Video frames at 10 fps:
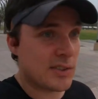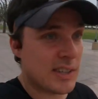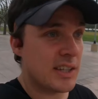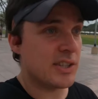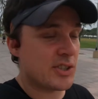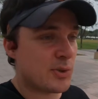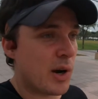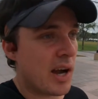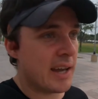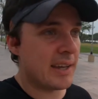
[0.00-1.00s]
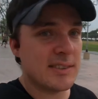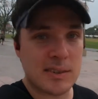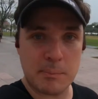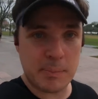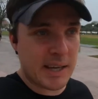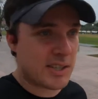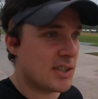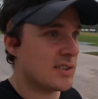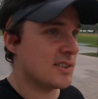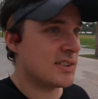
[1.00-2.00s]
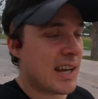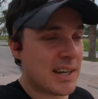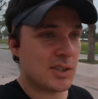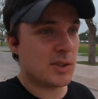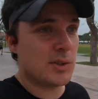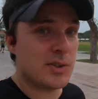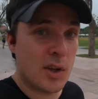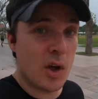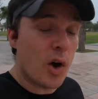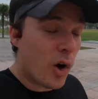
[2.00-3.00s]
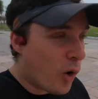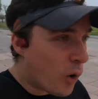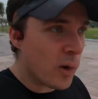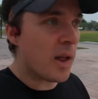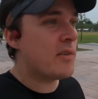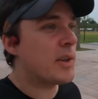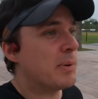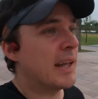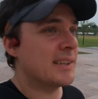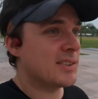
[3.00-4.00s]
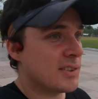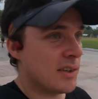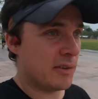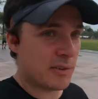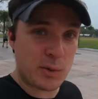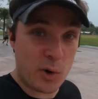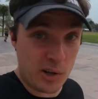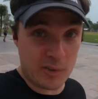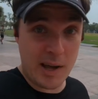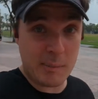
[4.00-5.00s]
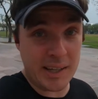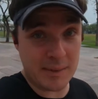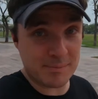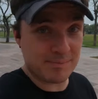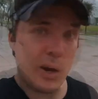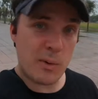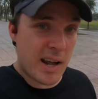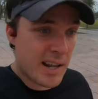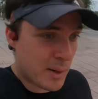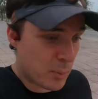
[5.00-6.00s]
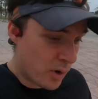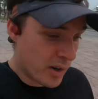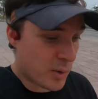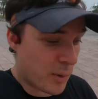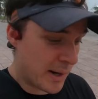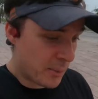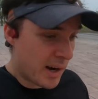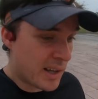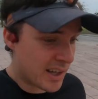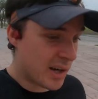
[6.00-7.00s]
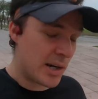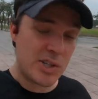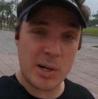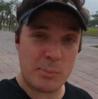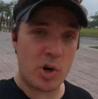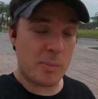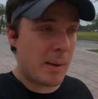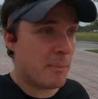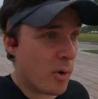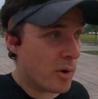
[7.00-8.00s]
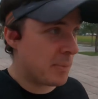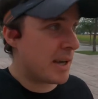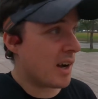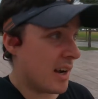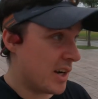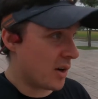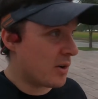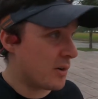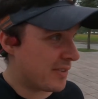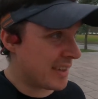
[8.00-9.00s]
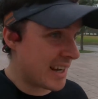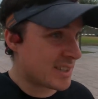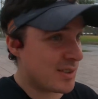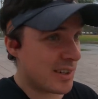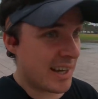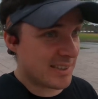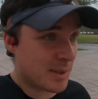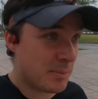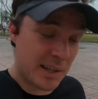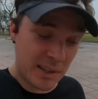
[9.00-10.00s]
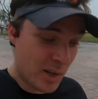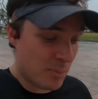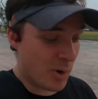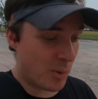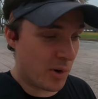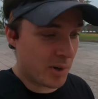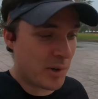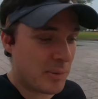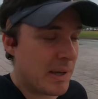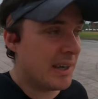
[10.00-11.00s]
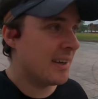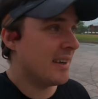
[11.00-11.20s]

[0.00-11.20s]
see shrines and pictures and statues all over the place of the royal family. I ran out of water quite a while ago. I should have brought a bit more with me. I know for the next few days to bring a lot more water with me.